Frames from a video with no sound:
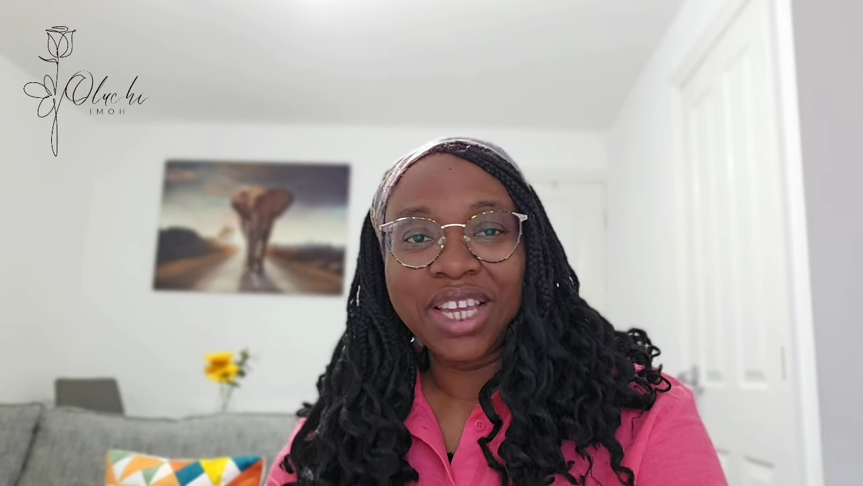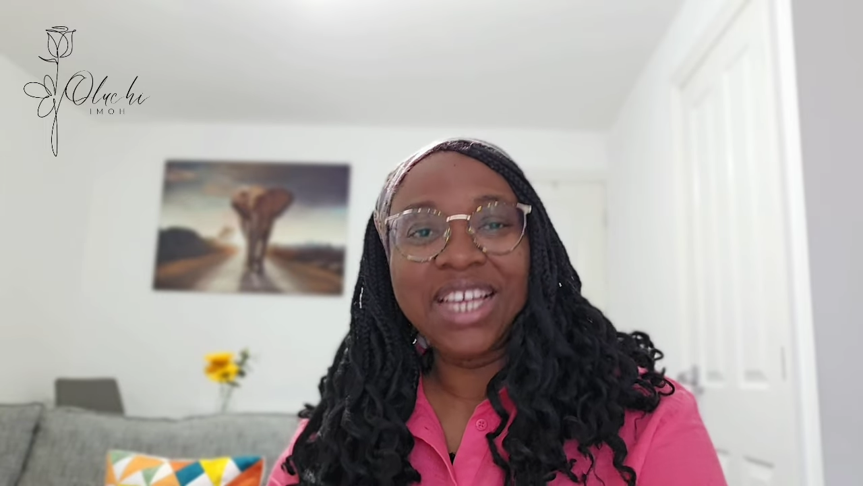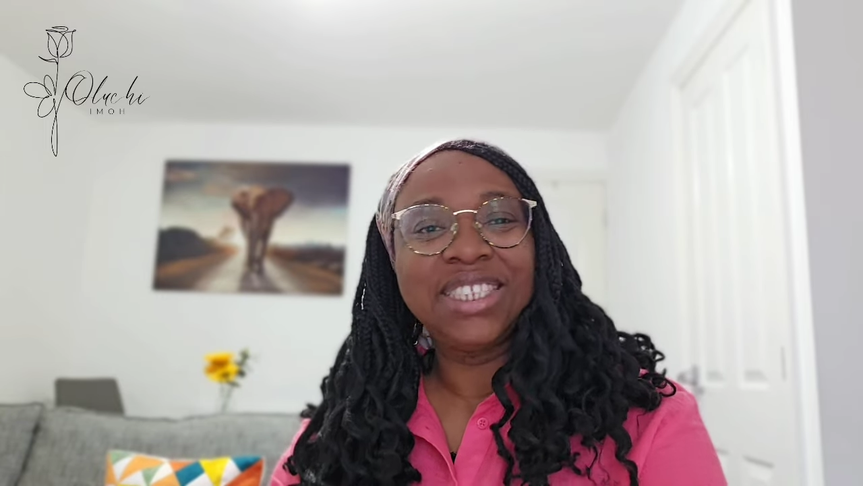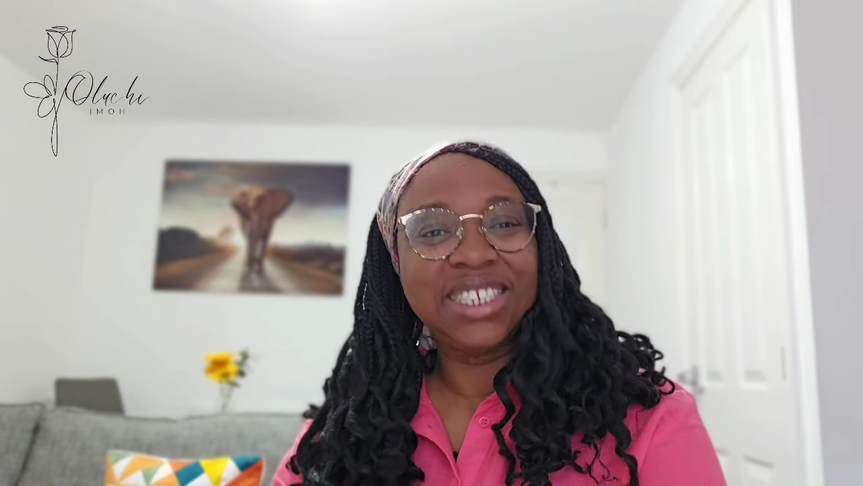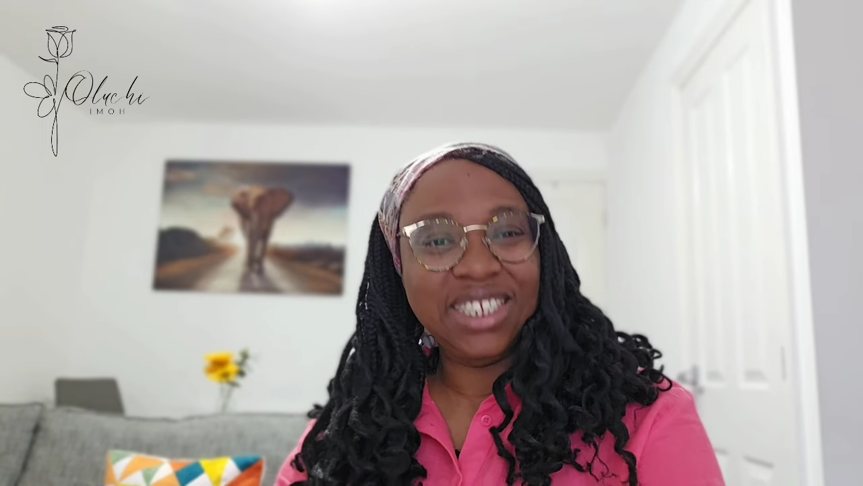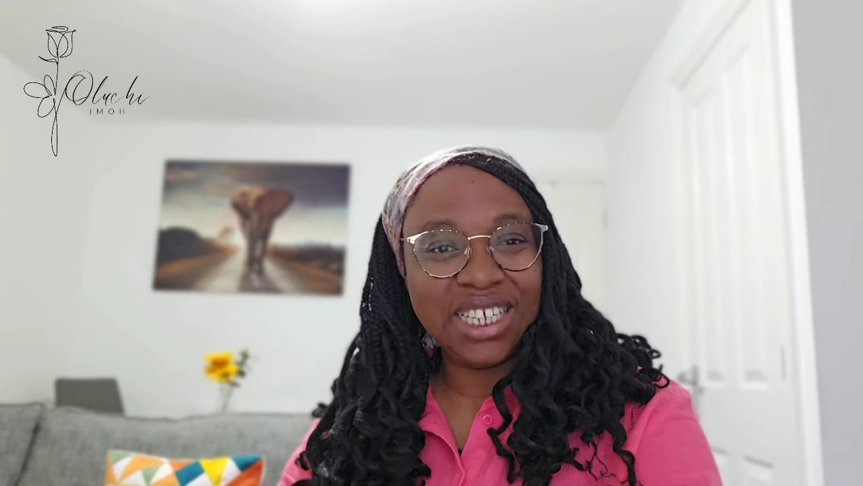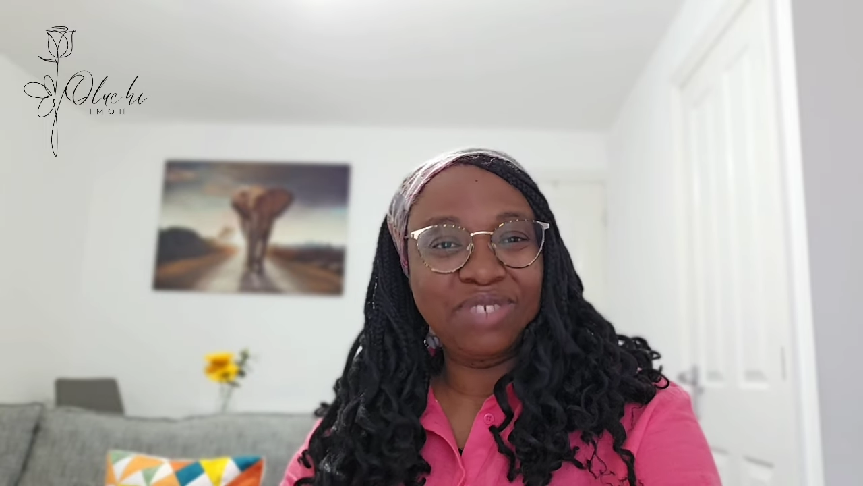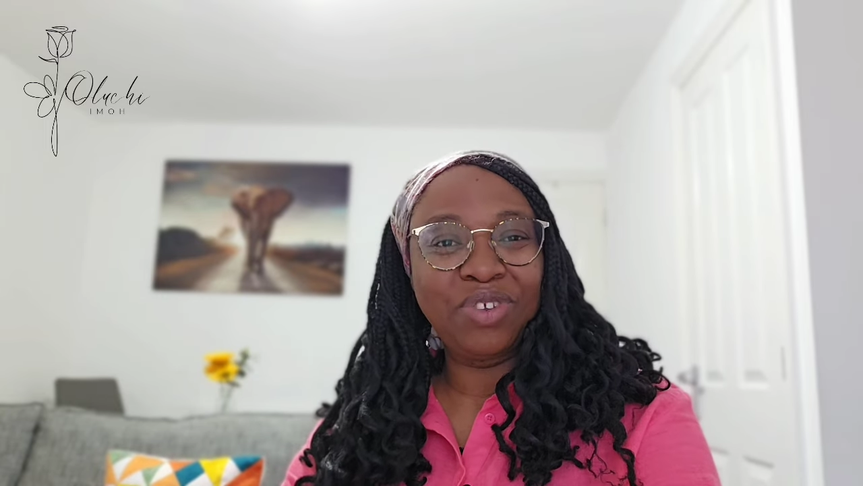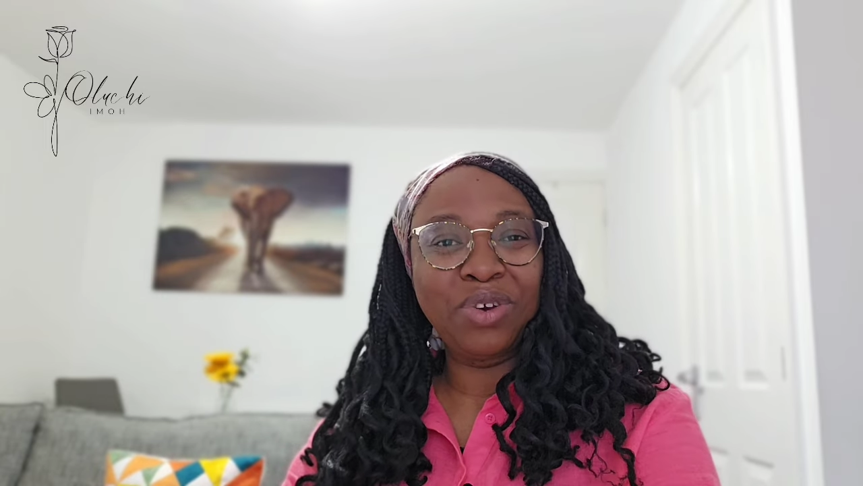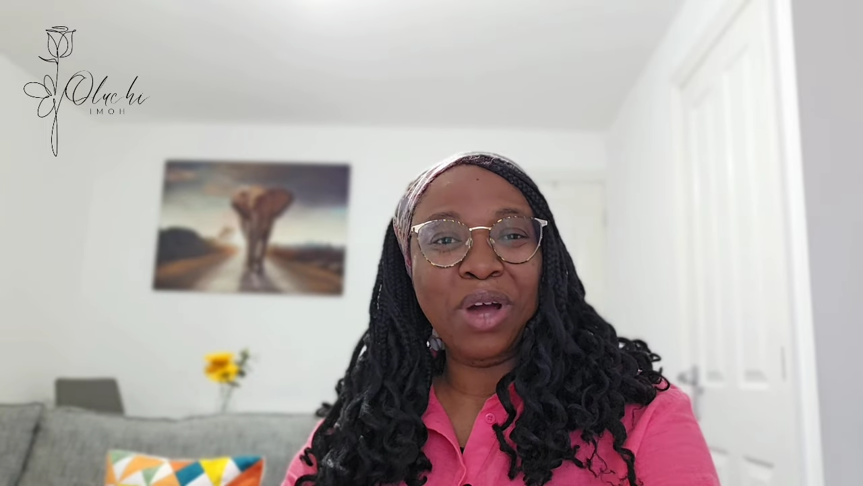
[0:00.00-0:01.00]
In
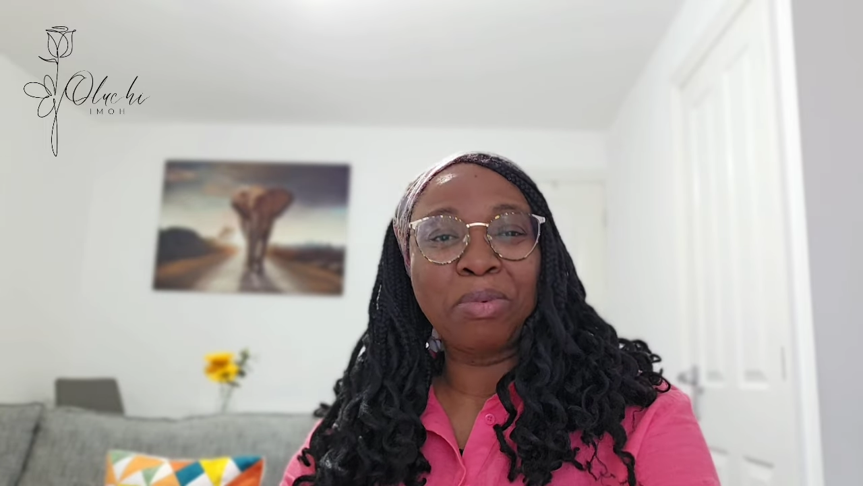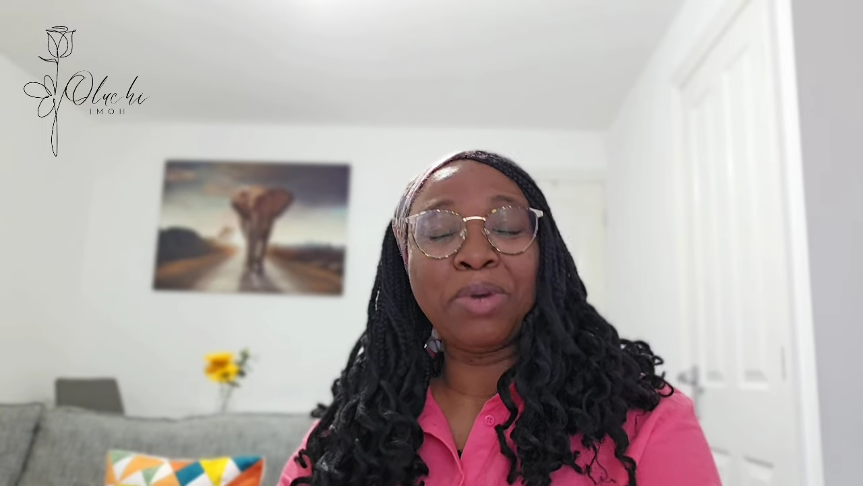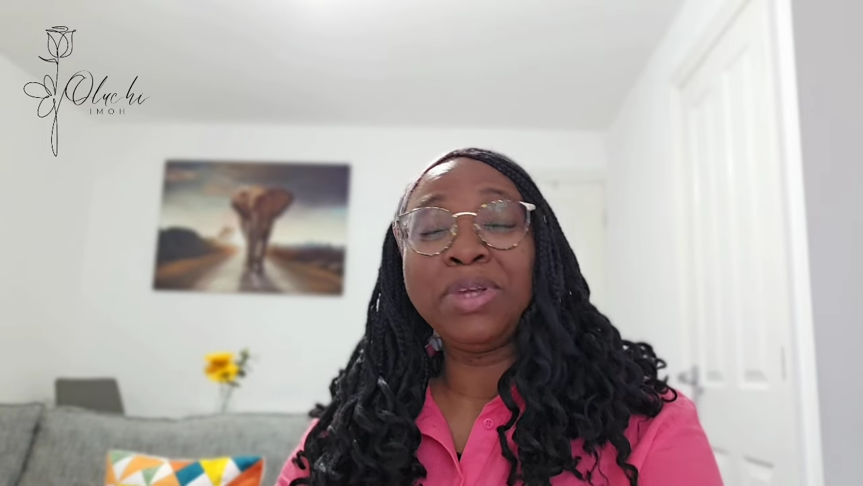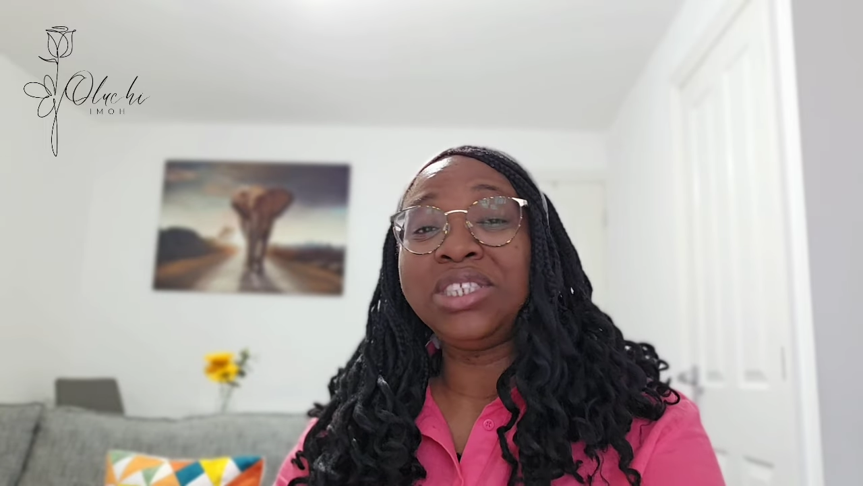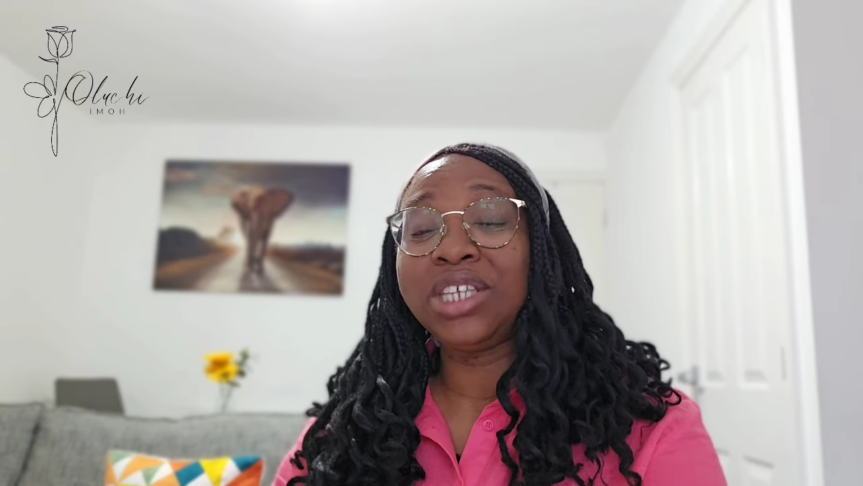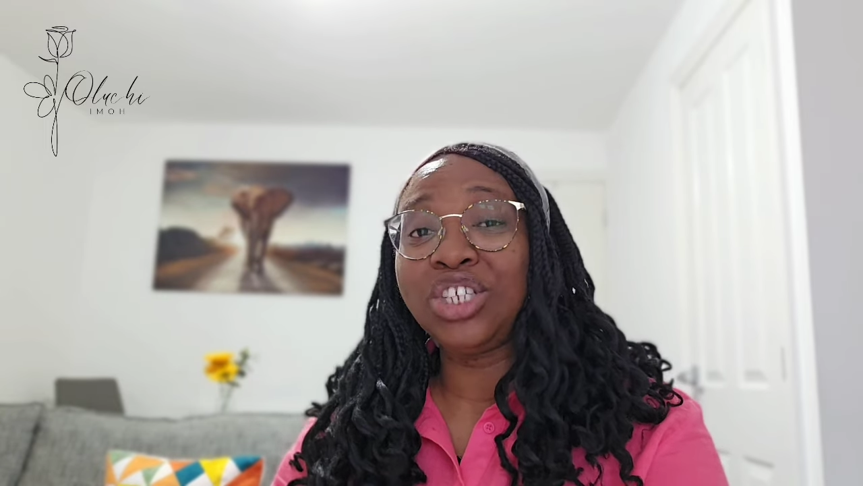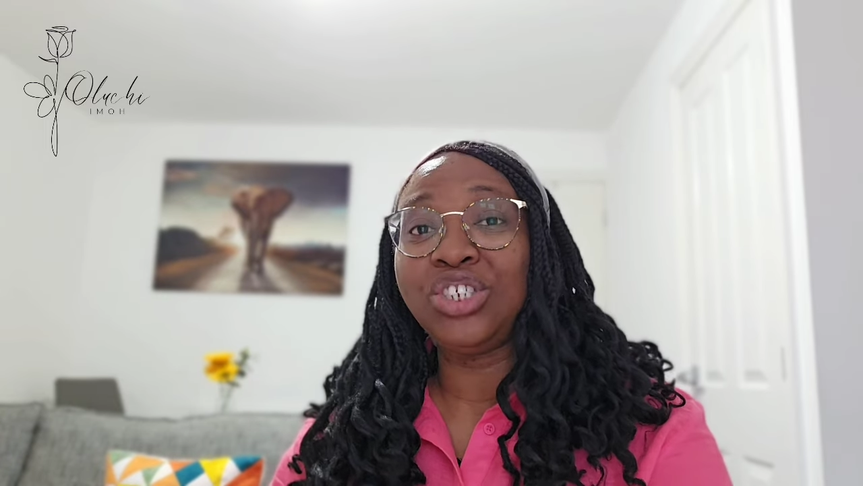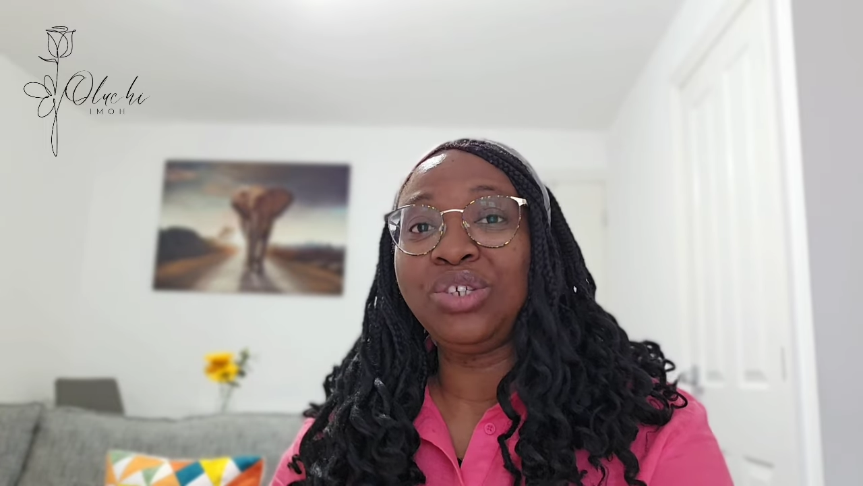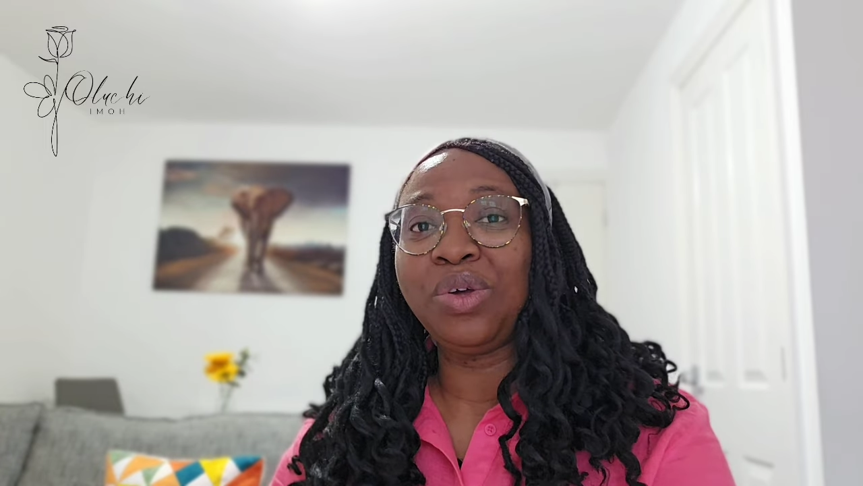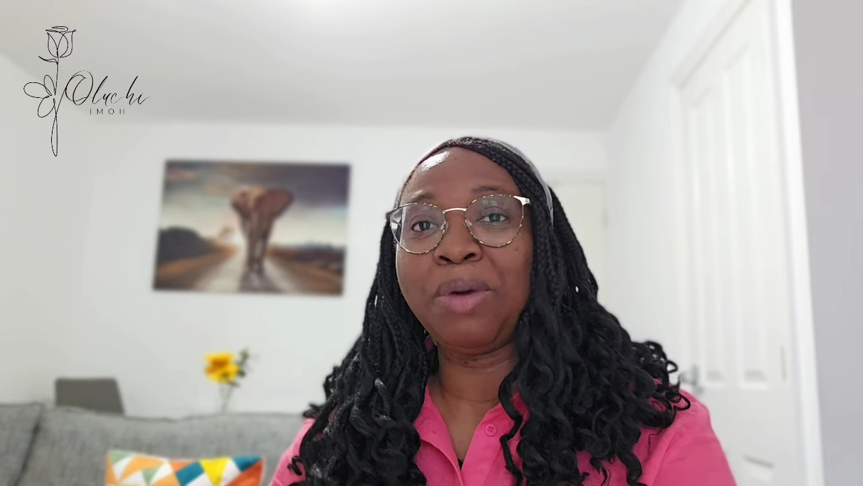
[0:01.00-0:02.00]
today's video, I'm going to be teaching you